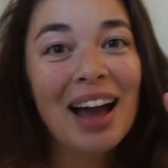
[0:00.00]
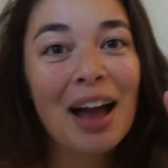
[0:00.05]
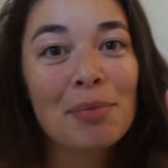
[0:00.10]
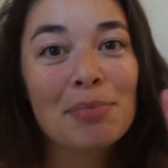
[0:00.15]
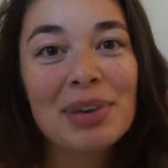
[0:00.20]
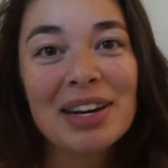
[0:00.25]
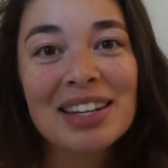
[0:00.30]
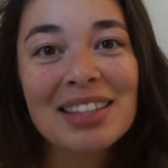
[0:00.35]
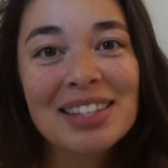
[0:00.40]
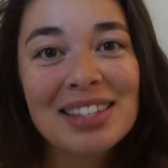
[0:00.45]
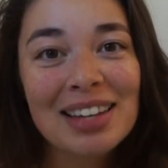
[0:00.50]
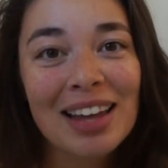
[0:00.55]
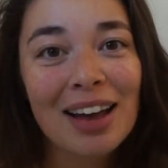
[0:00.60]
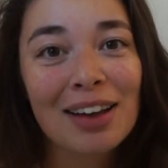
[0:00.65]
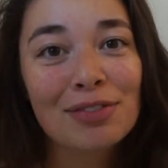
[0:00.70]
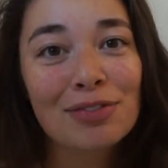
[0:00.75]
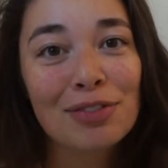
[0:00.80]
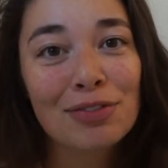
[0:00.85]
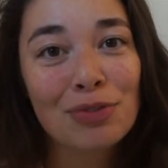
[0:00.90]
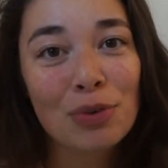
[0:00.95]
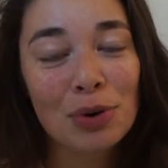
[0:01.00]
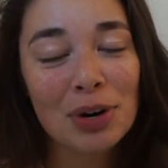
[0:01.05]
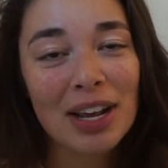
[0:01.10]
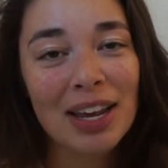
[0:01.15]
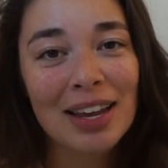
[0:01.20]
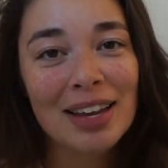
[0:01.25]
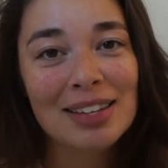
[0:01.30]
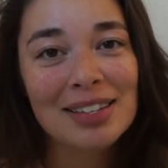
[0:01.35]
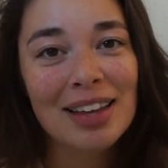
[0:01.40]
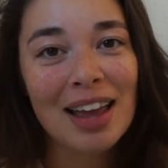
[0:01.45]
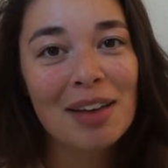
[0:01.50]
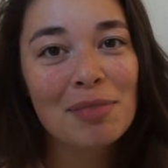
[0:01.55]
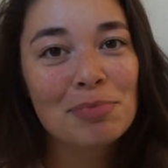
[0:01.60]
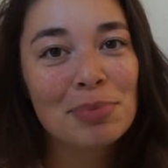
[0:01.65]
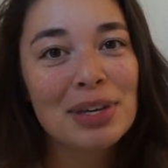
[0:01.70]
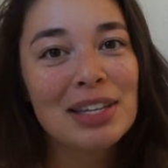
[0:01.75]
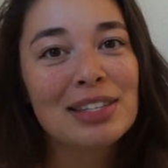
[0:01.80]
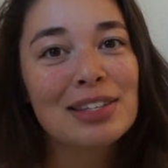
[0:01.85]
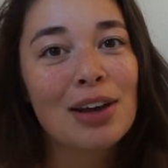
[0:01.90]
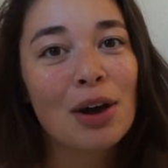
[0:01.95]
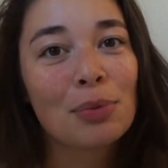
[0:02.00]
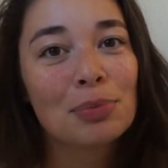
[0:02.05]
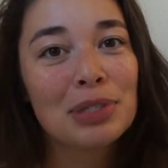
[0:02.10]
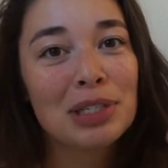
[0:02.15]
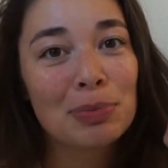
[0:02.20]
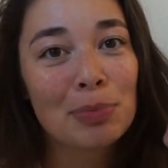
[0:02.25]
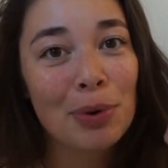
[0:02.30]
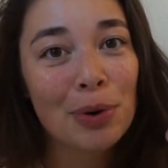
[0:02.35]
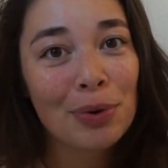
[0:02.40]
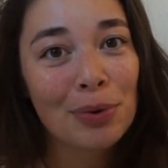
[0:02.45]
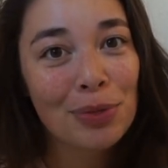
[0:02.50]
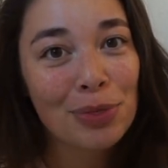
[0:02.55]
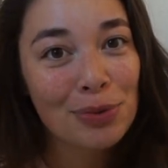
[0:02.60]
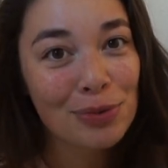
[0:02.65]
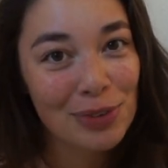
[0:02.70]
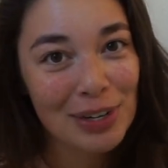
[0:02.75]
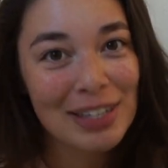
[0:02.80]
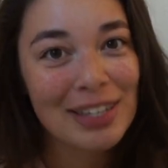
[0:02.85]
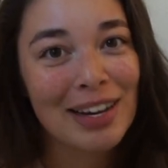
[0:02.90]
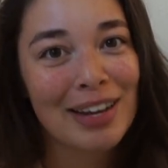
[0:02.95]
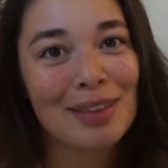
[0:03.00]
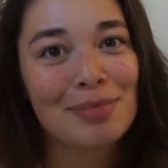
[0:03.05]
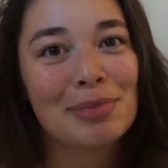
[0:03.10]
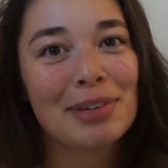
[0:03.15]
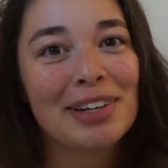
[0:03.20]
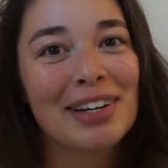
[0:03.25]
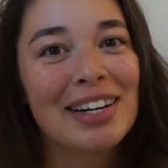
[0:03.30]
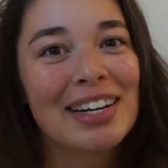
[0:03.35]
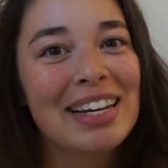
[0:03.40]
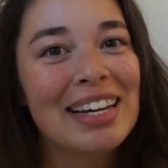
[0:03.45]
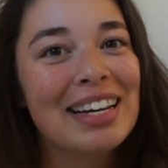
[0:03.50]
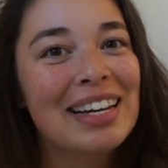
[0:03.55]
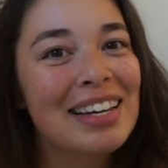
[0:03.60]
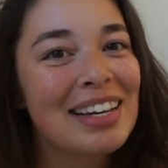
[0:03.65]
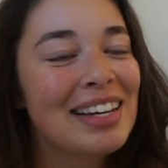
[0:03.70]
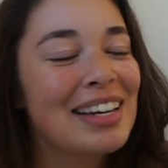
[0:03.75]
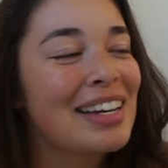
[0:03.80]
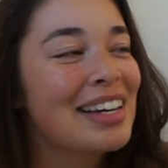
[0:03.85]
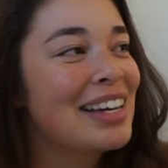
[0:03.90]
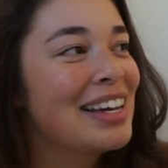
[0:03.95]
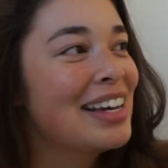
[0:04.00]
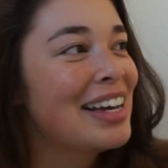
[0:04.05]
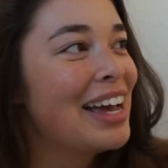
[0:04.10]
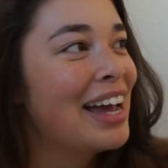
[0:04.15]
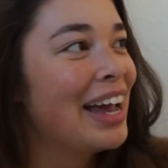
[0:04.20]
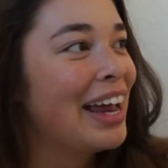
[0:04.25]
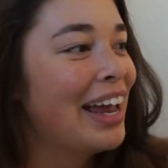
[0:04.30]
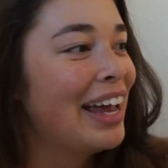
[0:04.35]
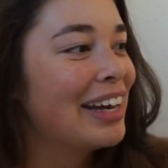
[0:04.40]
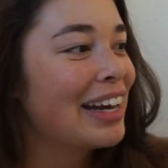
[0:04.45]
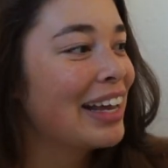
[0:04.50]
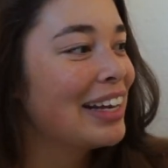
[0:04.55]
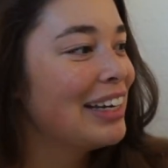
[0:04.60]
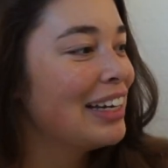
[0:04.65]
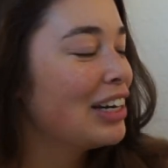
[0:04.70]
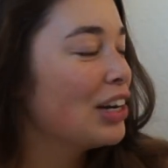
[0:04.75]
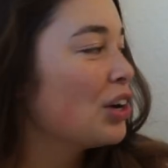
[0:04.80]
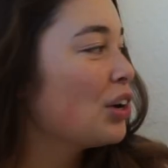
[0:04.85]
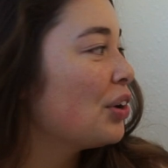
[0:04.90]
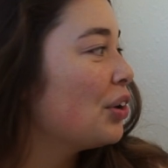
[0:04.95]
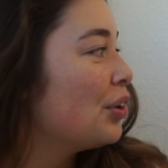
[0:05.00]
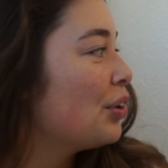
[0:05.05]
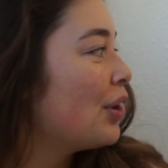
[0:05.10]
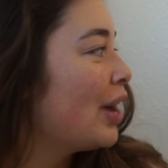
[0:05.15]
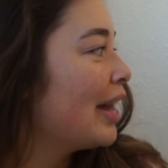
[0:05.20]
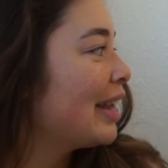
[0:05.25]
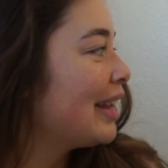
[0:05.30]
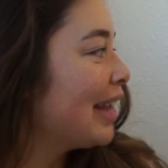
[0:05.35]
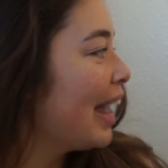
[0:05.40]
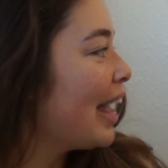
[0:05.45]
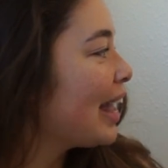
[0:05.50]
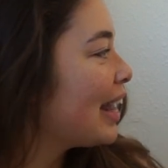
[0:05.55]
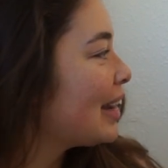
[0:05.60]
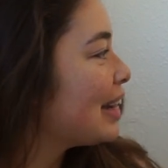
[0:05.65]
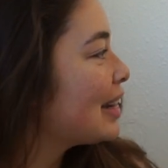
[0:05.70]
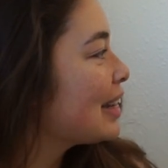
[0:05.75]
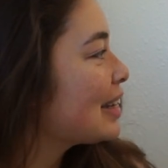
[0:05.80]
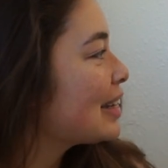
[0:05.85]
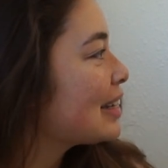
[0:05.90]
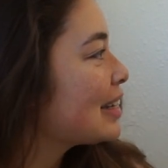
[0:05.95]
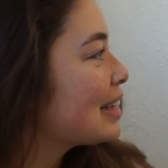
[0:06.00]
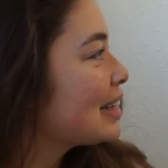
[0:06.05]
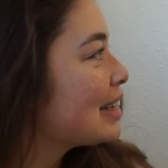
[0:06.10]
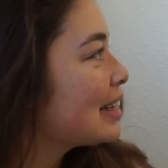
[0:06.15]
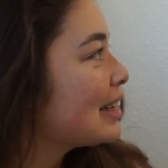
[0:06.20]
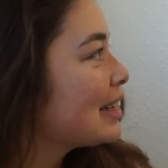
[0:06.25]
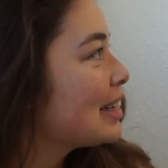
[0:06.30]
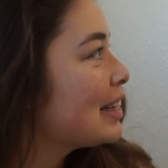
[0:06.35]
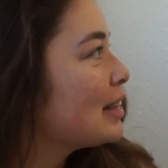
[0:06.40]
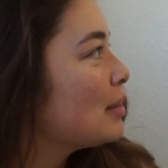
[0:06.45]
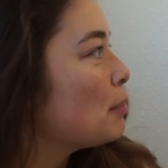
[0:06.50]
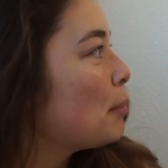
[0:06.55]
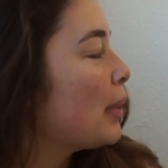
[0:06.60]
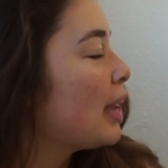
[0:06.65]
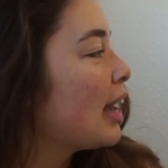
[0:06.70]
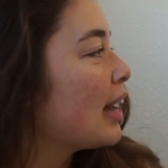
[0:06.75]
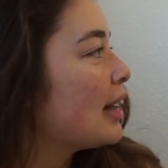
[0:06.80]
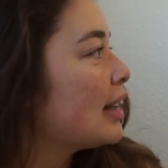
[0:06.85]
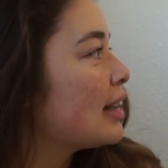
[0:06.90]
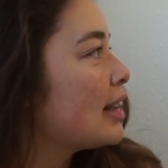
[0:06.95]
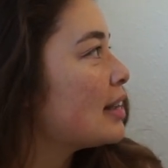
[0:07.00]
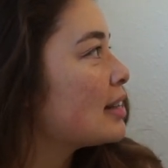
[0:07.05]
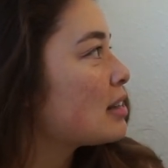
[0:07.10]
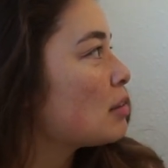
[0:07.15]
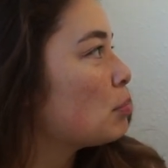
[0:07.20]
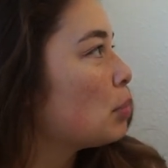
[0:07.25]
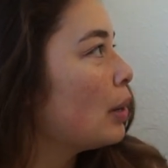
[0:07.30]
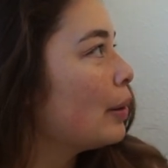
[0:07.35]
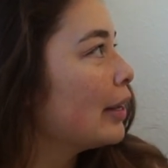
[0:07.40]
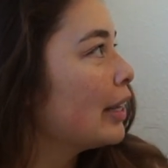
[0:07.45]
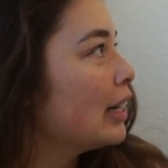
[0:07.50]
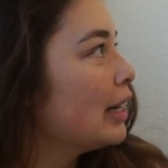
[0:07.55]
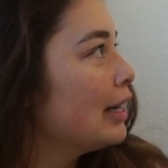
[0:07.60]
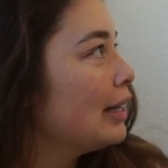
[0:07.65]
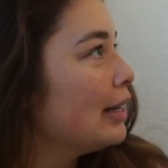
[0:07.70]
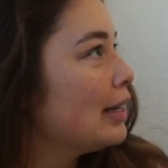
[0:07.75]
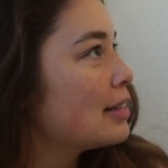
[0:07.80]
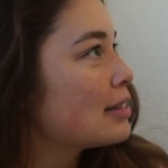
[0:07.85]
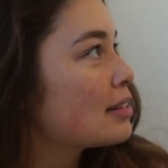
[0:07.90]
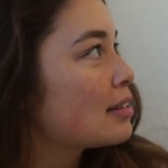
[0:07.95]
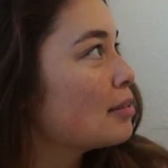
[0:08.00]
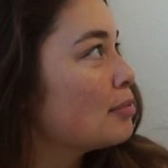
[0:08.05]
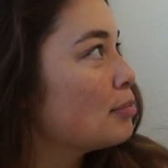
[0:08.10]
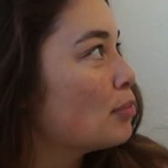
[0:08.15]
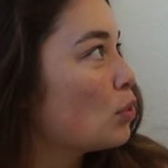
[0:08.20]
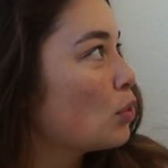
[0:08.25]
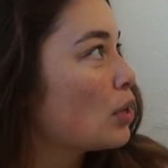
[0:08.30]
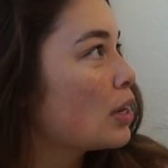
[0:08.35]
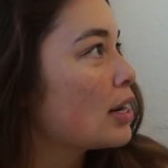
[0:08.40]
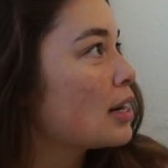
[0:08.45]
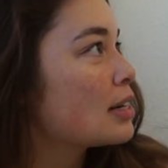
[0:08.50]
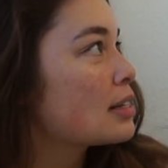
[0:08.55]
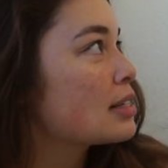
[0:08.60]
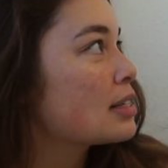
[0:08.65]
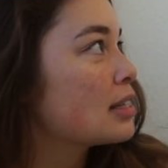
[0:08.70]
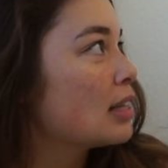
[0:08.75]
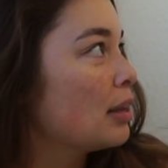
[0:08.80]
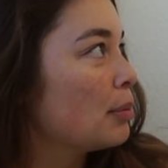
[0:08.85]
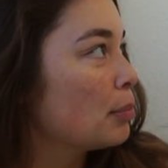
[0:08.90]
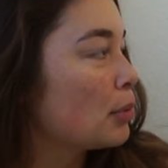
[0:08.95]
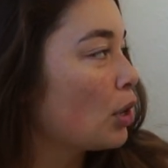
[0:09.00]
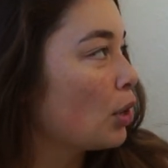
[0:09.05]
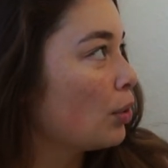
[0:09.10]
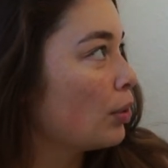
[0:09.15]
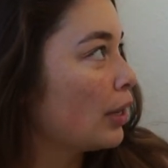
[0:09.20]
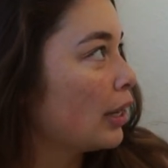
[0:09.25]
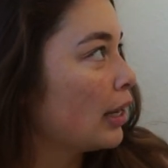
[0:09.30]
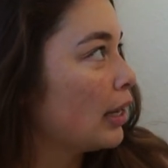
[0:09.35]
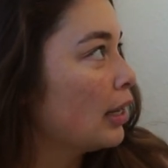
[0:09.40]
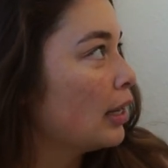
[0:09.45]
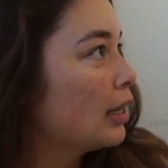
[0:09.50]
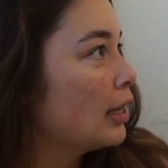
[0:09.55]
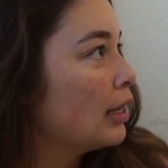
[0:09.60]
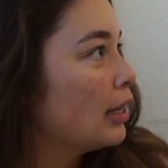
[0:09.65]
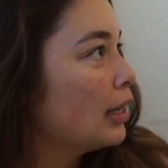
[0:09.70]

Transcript: I've been in this town for 4 days. I've been to Home Depot 3 times already, and I need to go again because I'm probably gonna need some more skim coating.